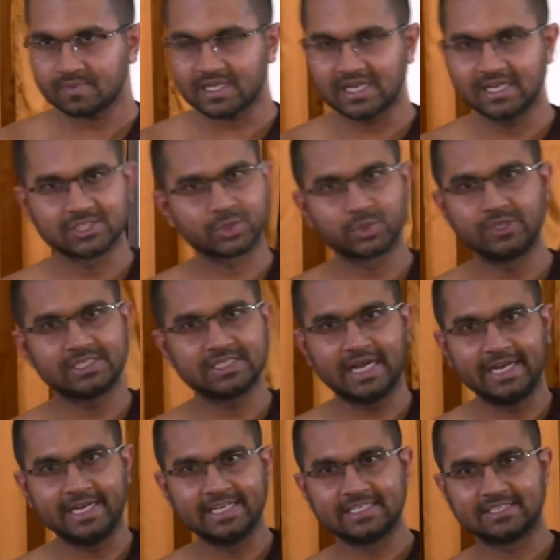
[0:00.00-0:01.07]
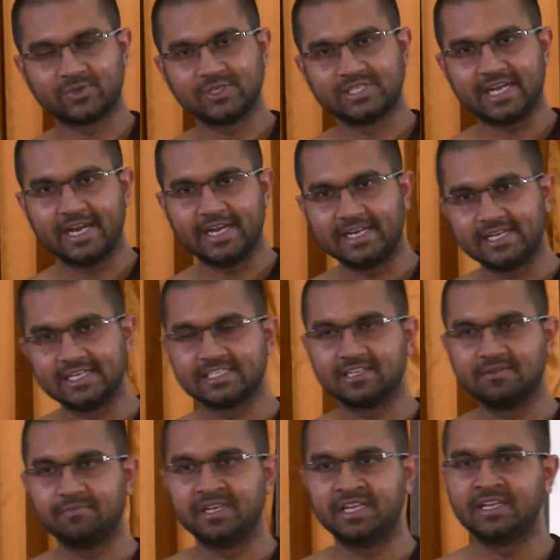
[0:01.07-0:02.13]
Suiciding
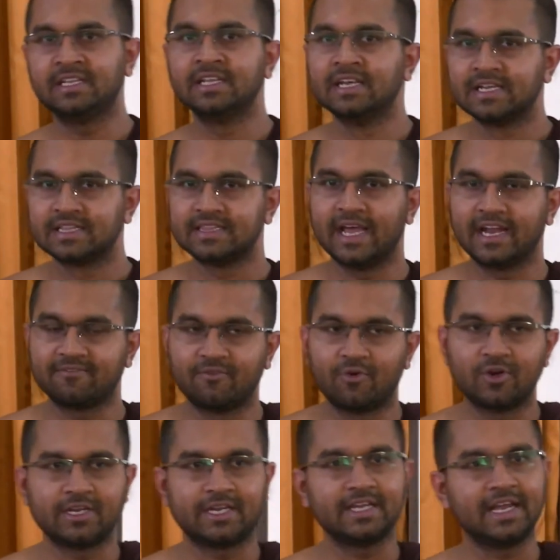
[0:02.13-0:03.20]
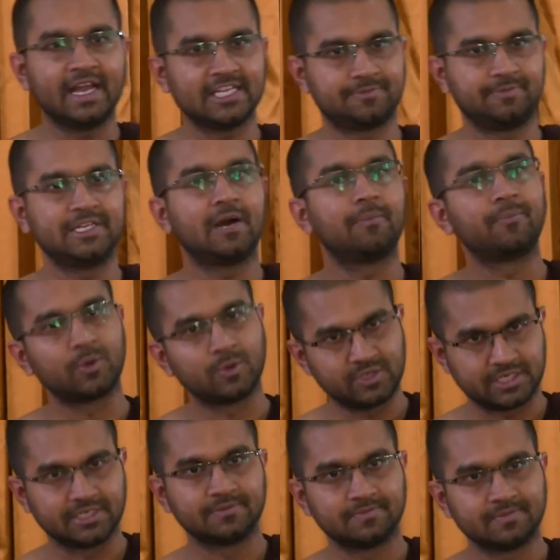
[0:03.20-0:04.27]
doesn't mean that wanting has been
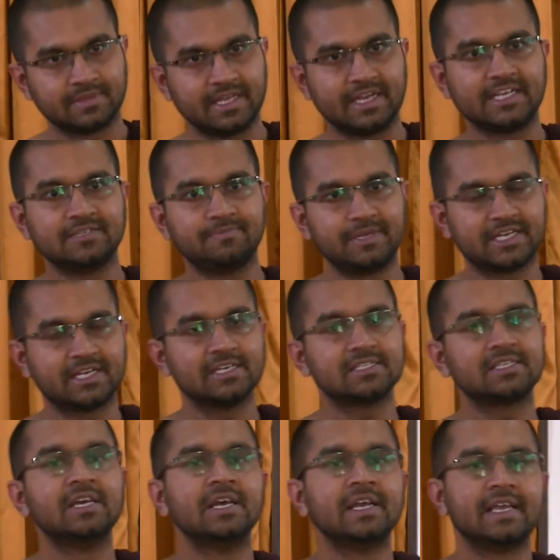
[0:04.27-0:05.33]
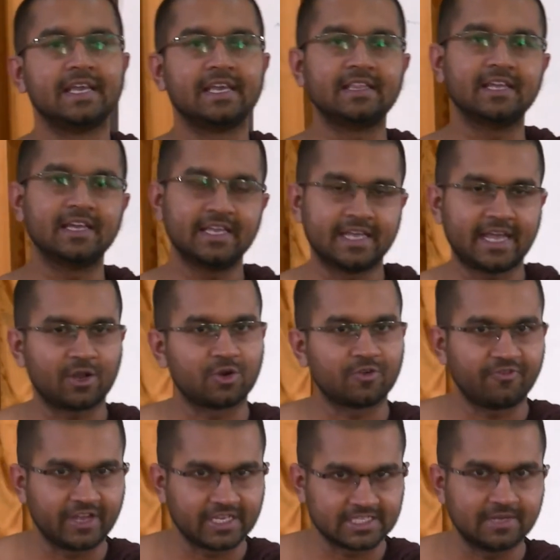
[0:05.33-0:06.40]
uprooted. That is because either he cannot
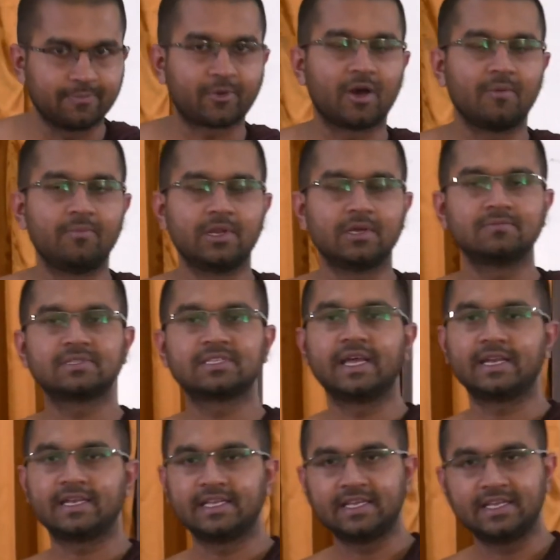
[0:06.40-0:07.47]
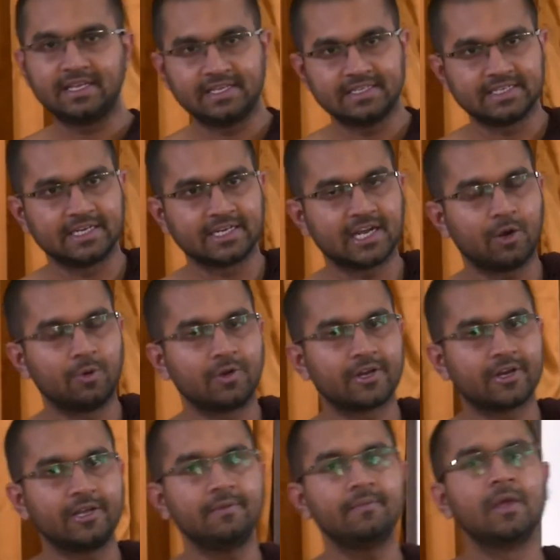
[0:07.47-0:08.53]
face the problems that he is
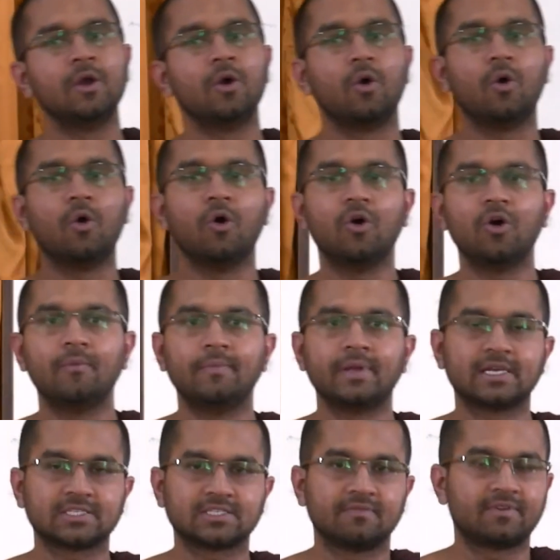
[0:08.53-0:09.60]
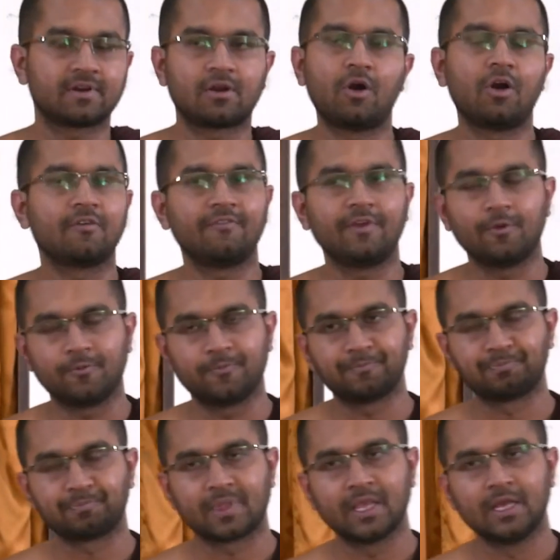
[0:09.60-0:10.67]
encountering, or because of a wrong view.
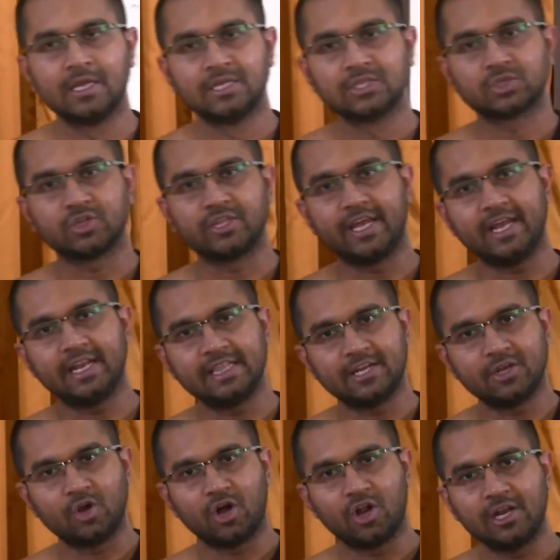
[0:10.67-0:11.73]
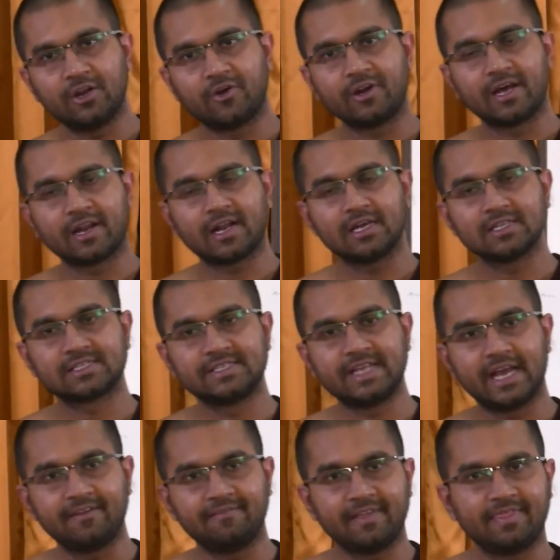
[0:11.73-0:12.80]
So then the non-Arahants
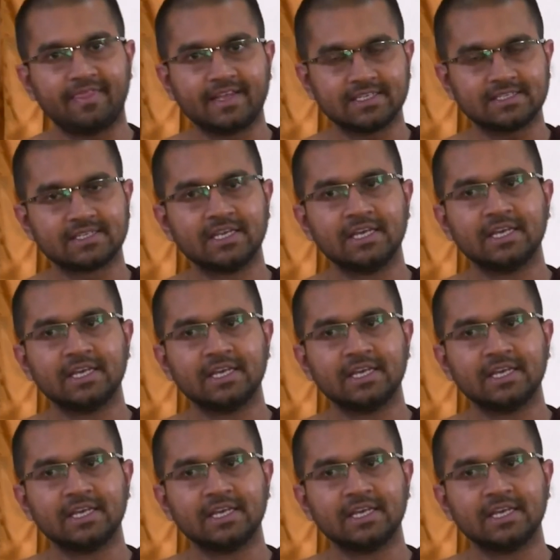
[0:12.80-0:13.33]
die with this